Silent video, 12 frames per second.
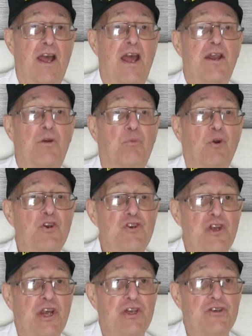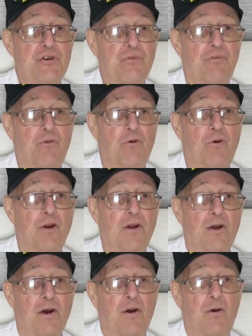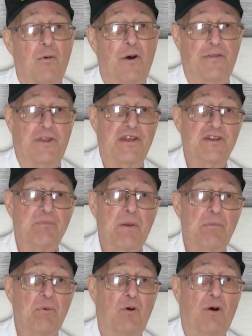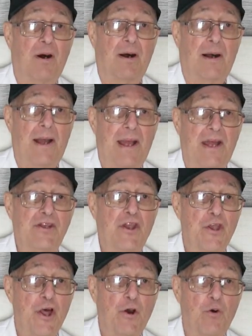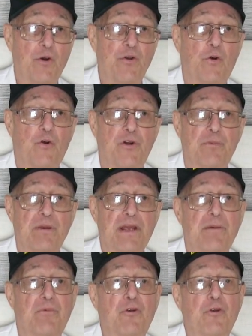an appreciation for what these people had to know in order to be able